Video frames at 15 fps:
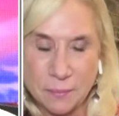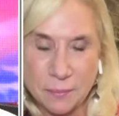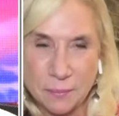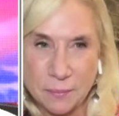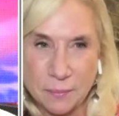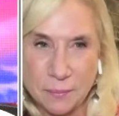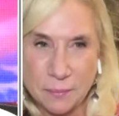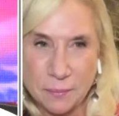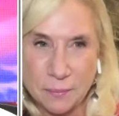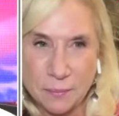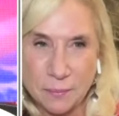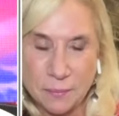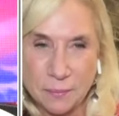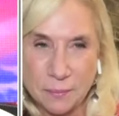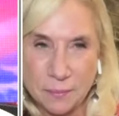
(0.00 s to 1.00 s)

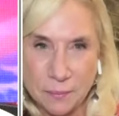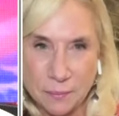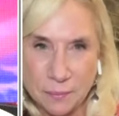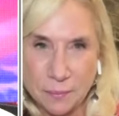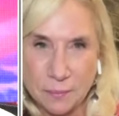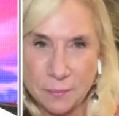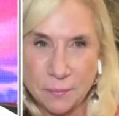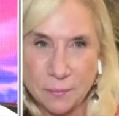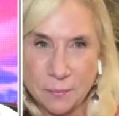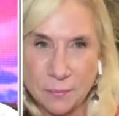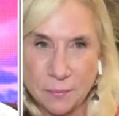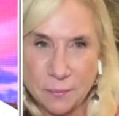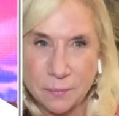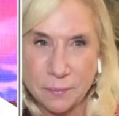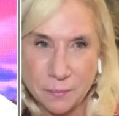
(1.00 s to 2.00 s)

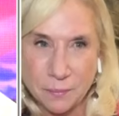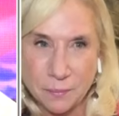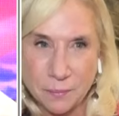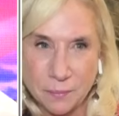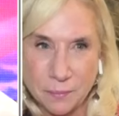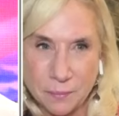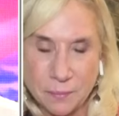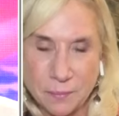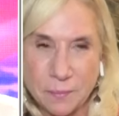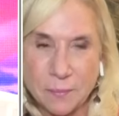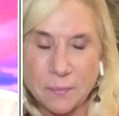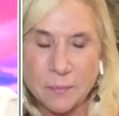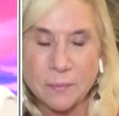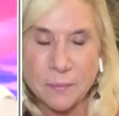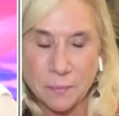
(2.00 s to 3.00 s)

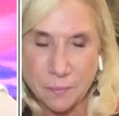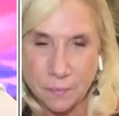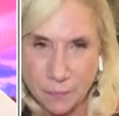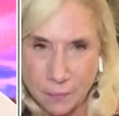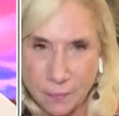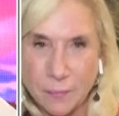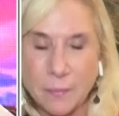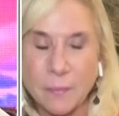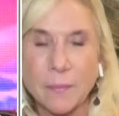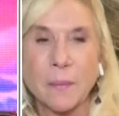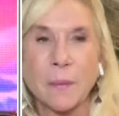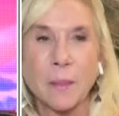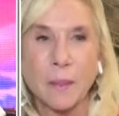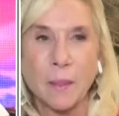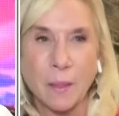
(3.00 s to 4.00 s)
[no speech]